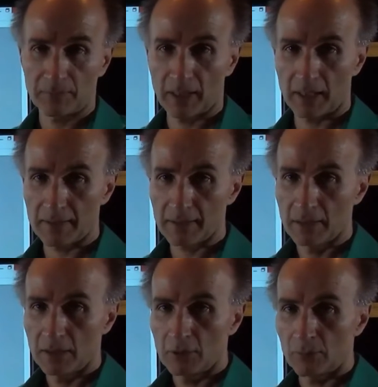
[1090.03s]
face
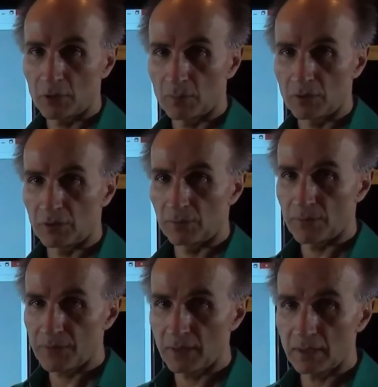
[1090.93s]
between
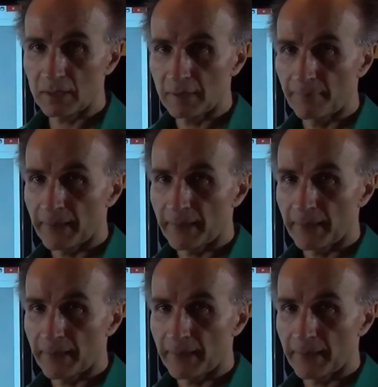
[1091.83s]
reducing